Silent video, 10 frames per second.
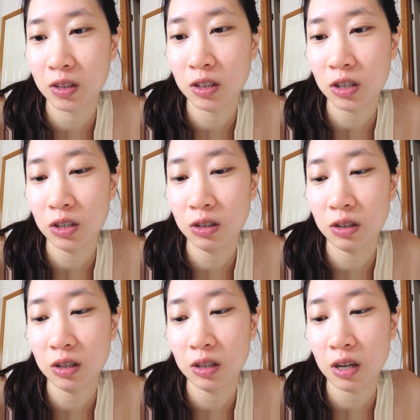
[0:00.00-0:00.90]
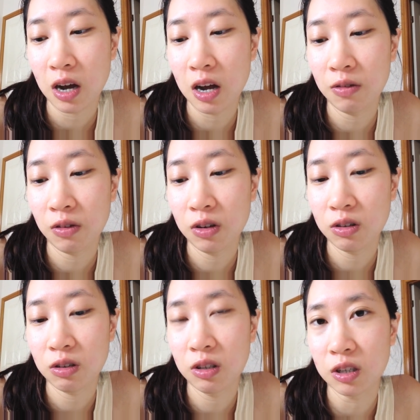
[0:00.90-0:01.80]
So I've
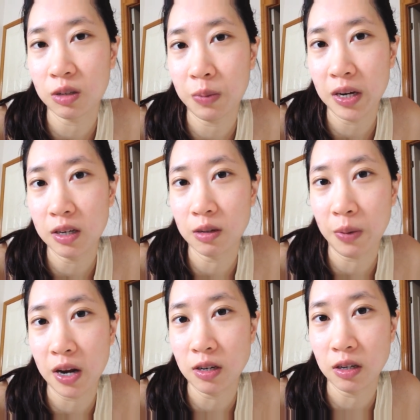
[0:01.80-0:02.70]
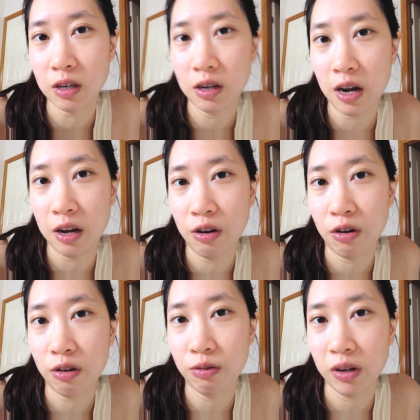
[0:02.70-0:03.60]
learnt to just be independent and
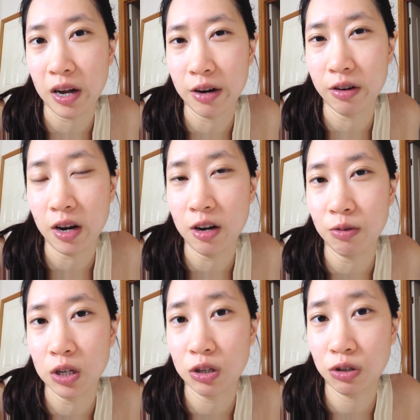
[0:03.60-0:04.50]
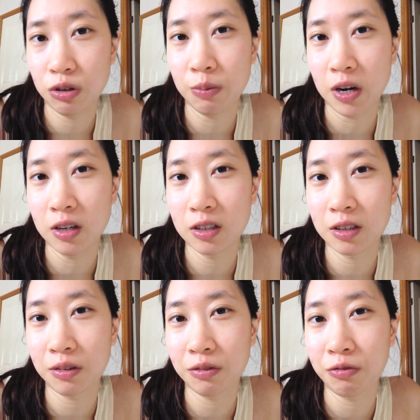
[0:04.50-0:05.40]
not rely on anyone too
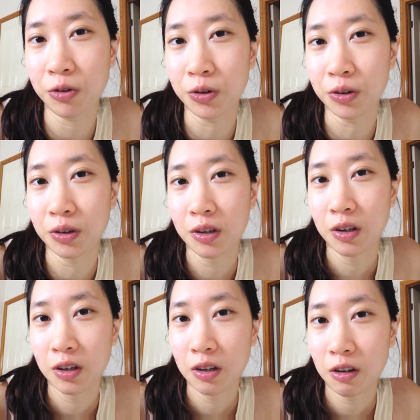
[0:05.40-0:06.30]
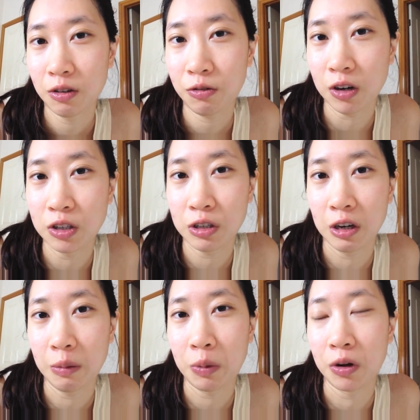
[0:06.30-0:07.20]
much for
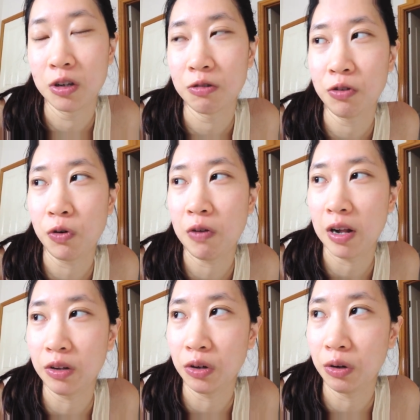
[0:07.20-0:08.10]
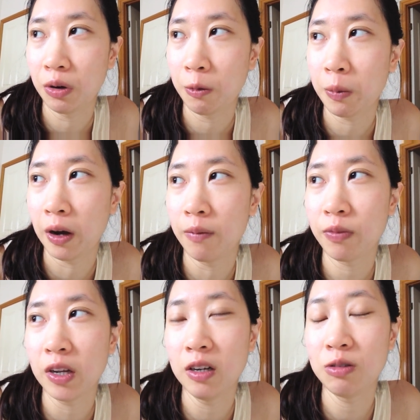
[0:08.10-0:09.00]
friendship or to feel valued. But
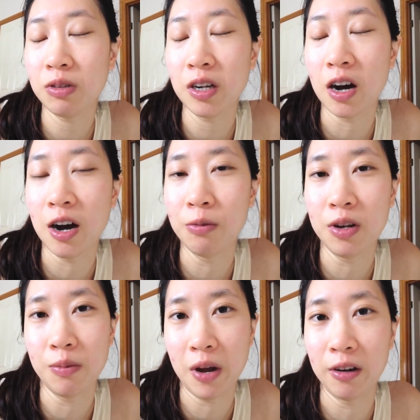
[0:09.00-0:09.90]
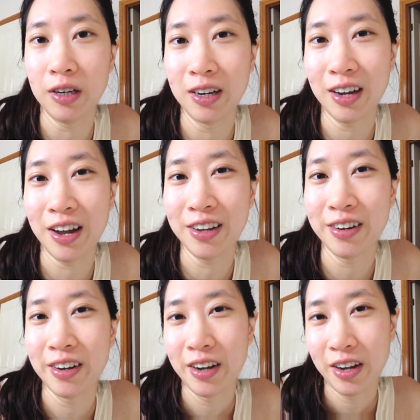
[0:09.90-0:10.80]
it is really hard when you're married,
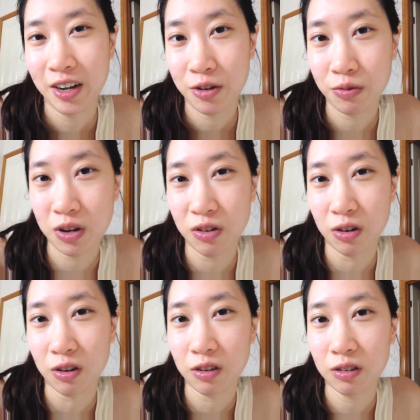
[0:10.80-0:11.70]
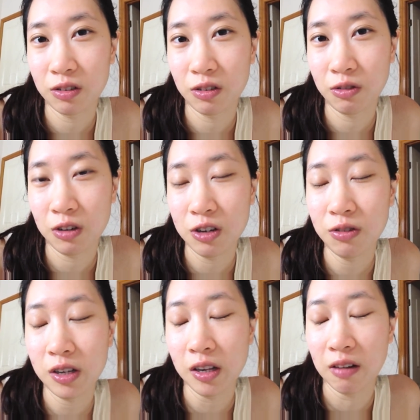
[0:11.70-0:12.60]
and when you
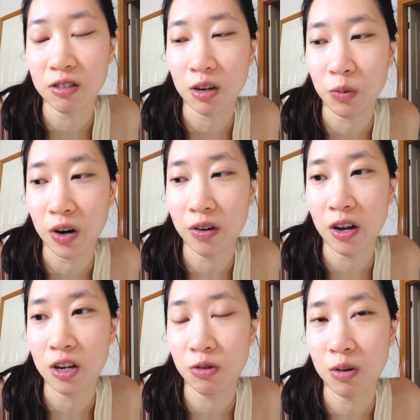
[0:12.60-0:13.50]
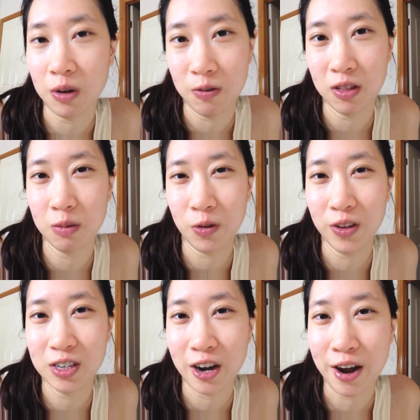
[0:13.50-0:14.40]
really love someone and you want to be with them all
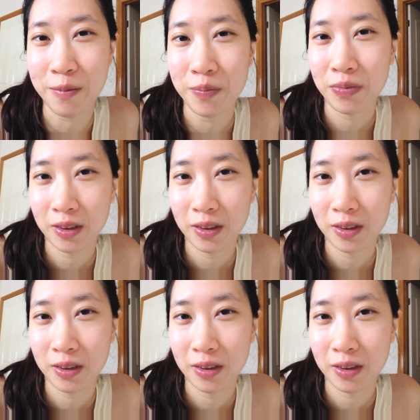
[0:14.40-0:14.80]
the time,